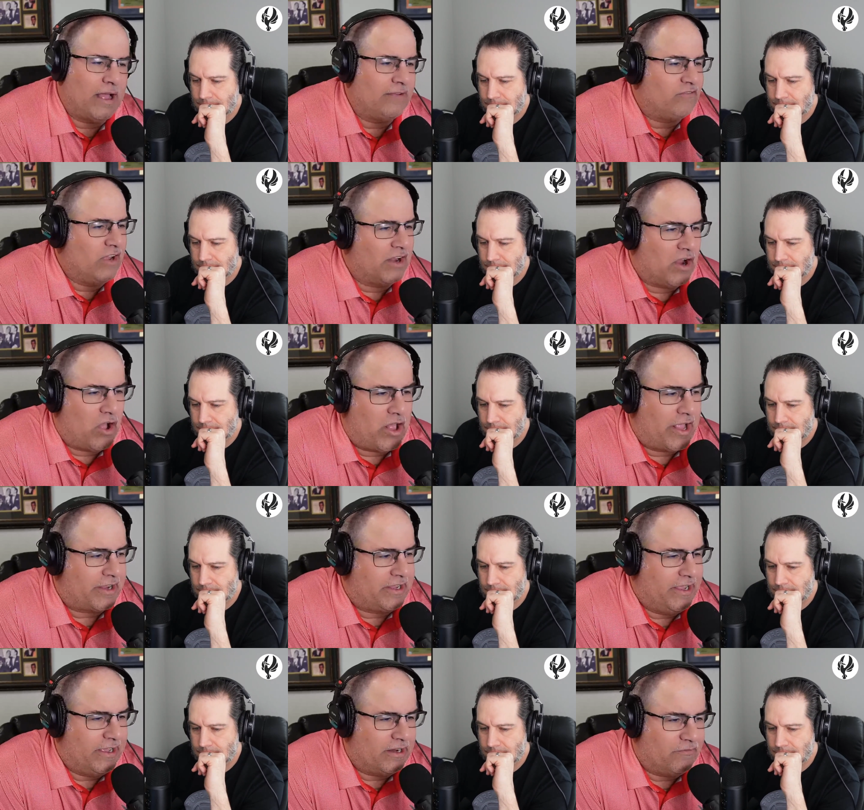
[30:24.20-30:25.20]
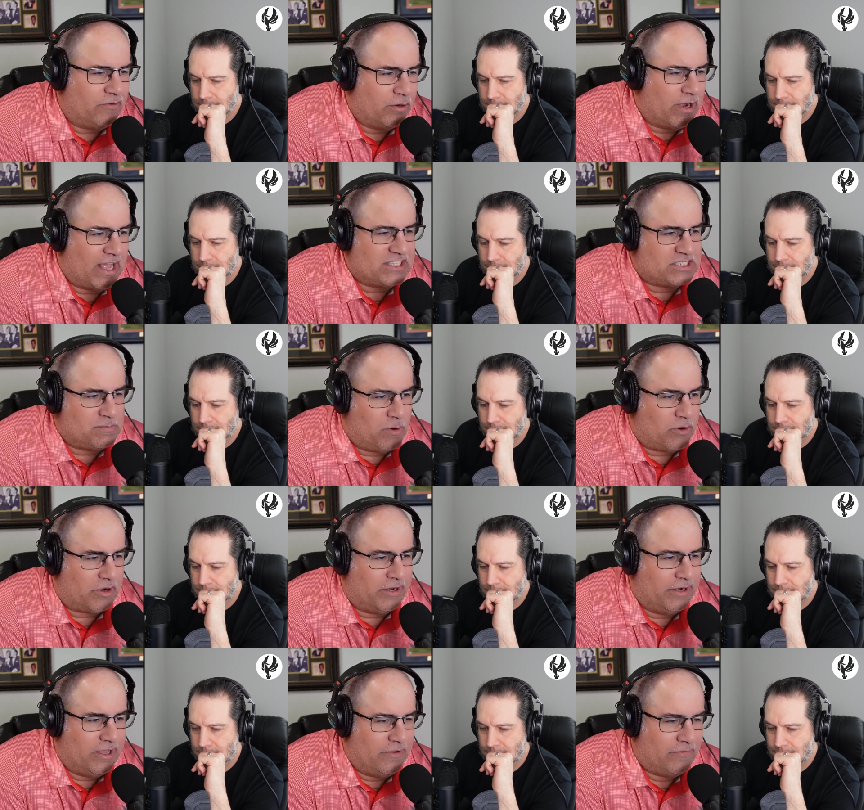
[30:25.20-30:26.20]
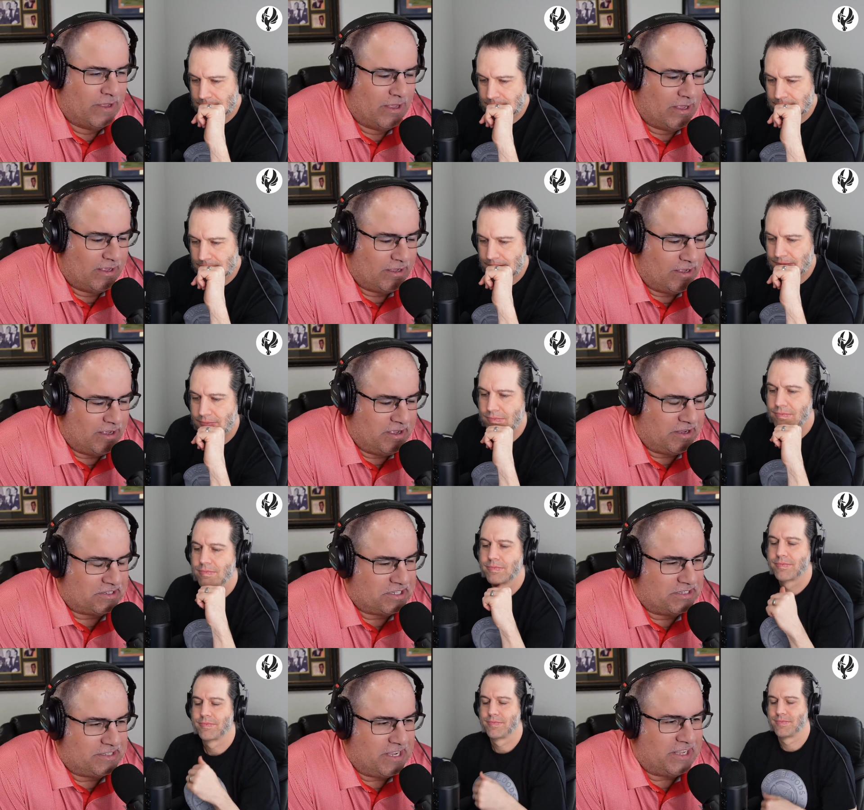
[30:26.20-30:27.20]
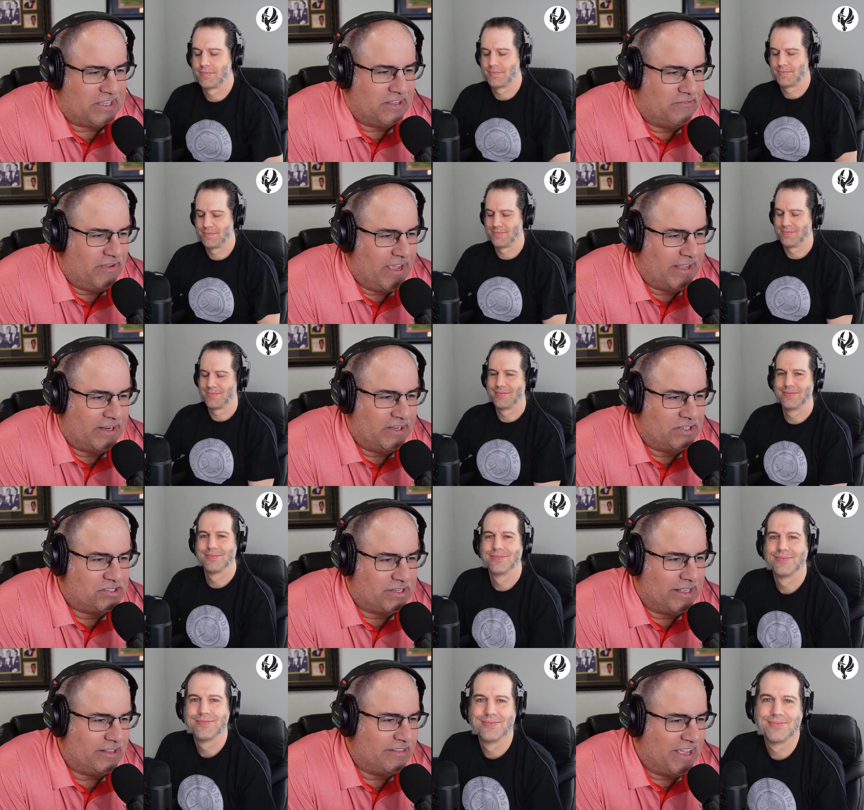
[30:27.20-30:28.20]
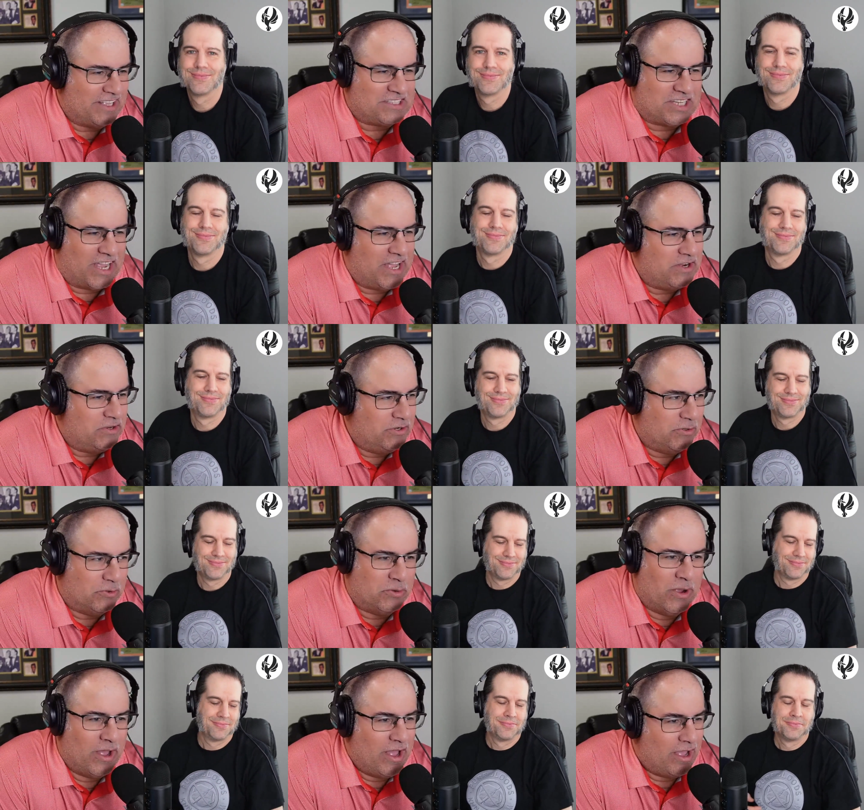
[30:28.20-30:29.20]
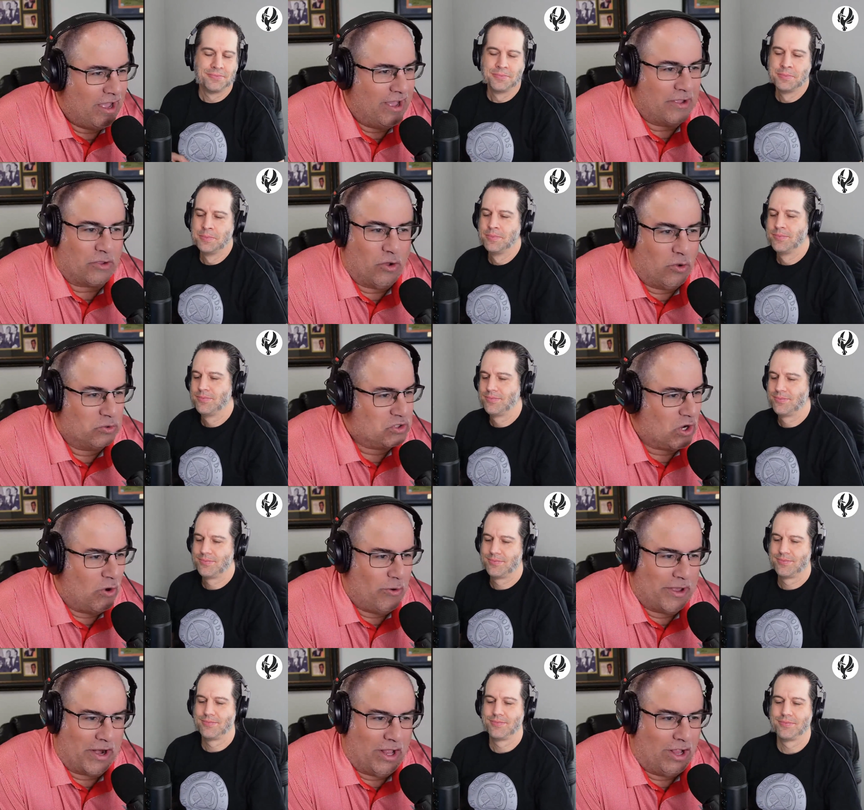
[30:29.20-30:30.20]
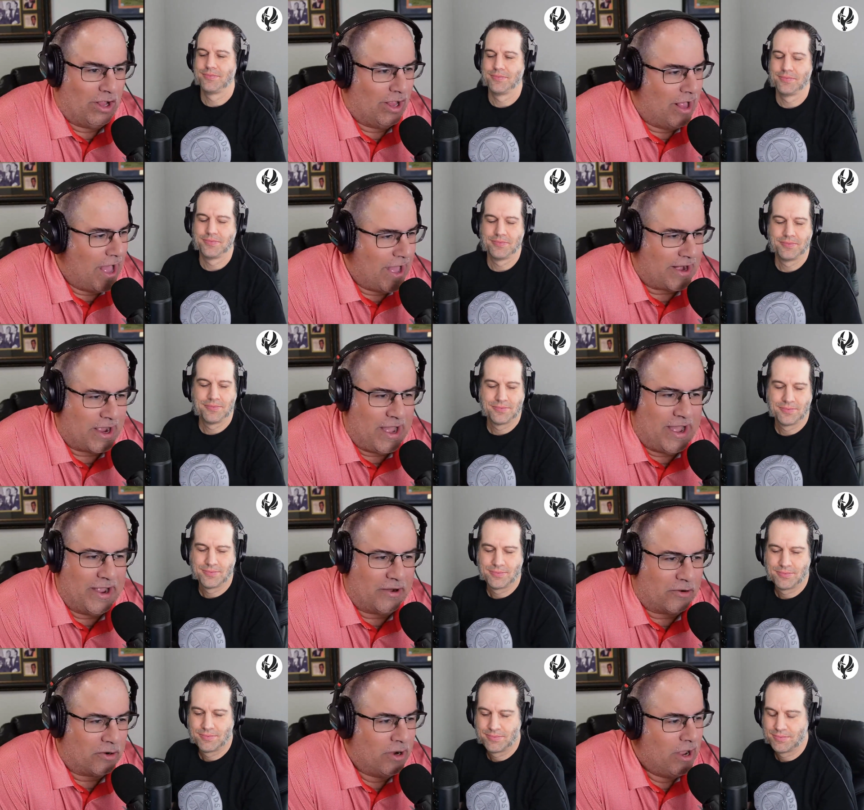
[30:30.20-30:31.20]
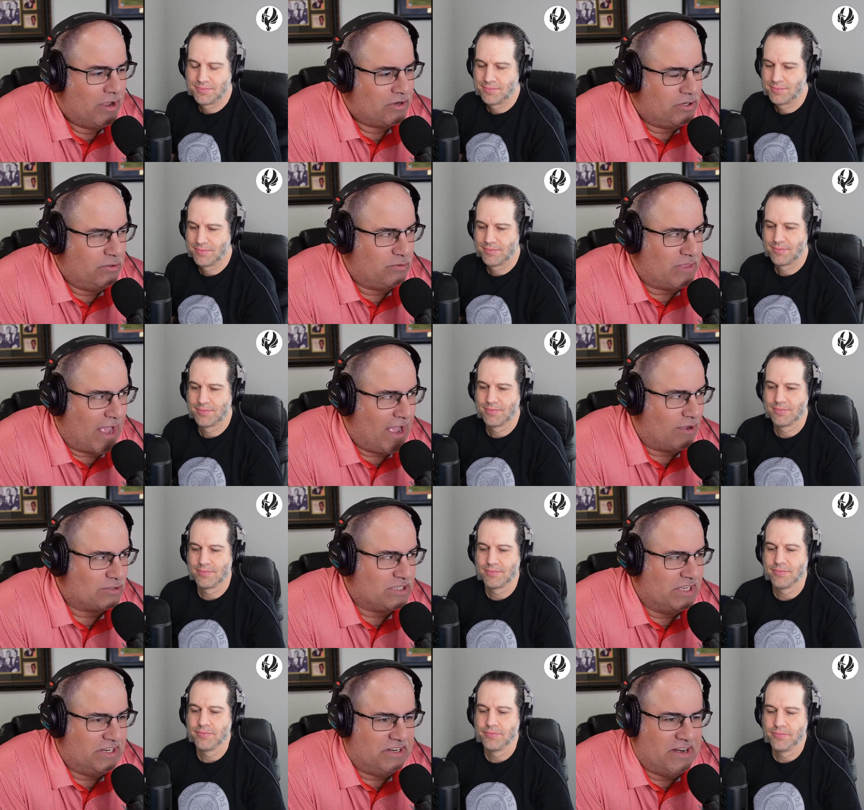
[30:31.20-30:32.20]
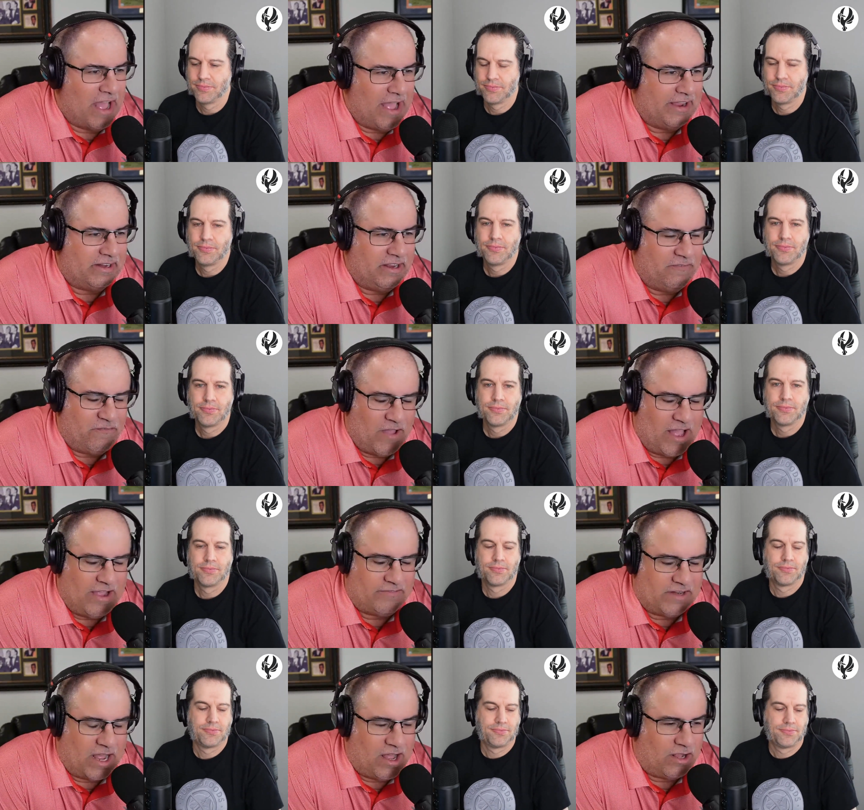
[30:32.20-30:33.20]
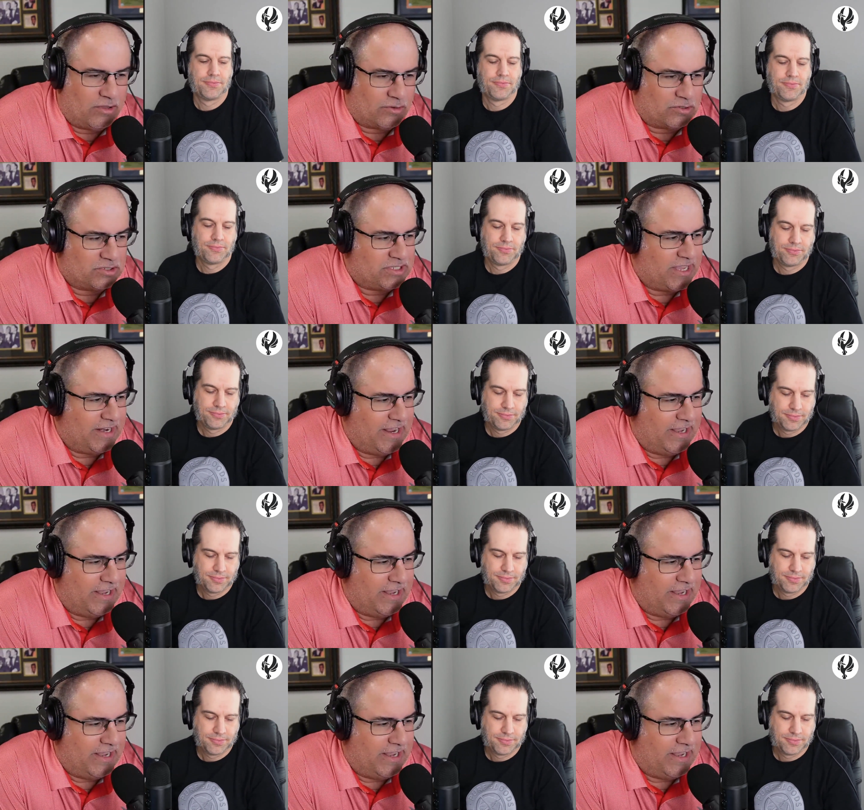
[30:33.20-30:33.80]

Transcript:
Speaker 1: I've done all I can. If you're not smart enough uh, to take advantage, uh, that's on you. Uh, gold's going a lot higher $2,095 at